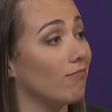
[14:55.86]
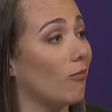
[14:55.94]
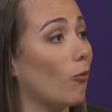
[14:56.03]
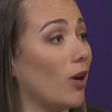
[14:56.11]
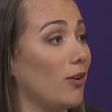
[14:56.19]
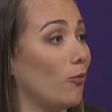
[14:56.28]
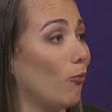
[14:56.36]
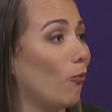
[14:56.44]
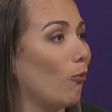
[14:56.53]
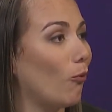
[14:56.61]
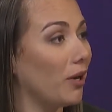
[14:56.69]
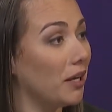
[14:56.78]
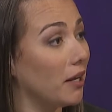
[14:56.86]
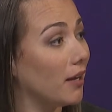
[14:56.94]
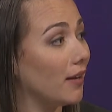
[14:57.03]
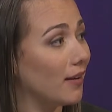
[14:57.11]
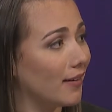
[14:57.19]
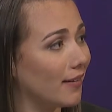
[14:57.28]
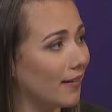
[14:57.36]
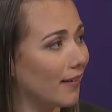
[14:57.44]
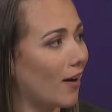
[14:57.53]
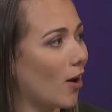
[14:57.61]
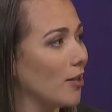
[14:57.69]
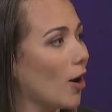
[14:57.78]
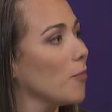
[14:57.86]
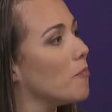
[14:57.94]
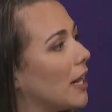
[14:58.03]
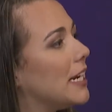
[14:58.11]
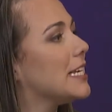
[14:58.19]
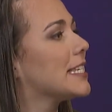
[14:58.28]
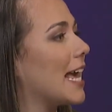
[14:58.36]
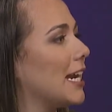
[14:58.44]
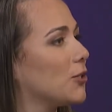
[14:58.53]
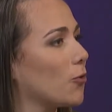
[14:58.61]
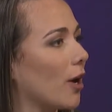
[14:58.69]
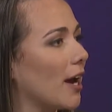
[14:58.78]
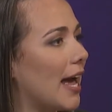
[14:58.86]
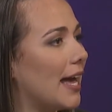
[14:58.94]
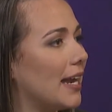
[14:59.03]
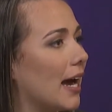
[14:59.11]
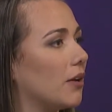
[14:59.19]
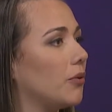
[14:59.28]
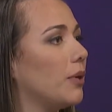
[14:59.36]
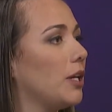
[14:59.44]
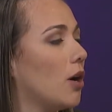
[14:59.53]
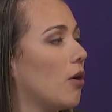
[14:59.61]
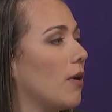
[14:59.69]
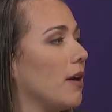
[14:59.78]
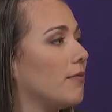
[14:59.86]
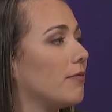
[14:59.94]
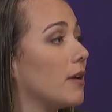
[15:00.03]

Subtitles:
when we our money is getting to our head? How do we know if,